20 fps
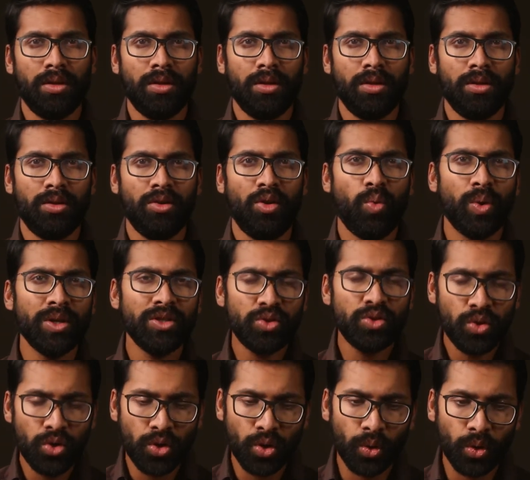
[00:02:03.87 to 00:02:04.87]
Now once
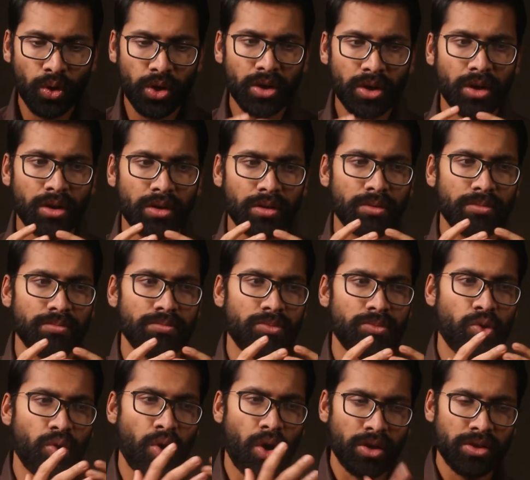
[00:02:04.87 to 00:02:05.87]
you know your
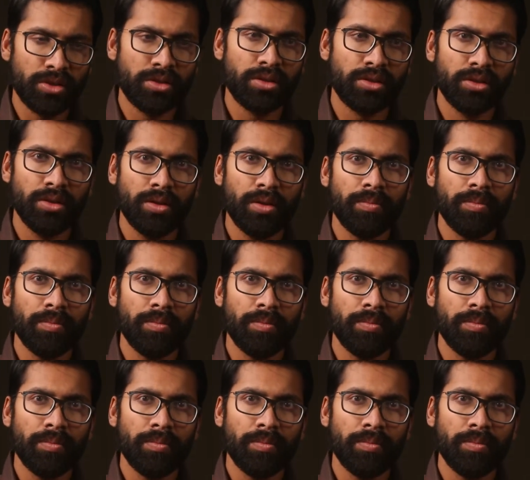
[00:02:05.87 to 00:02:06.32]
cost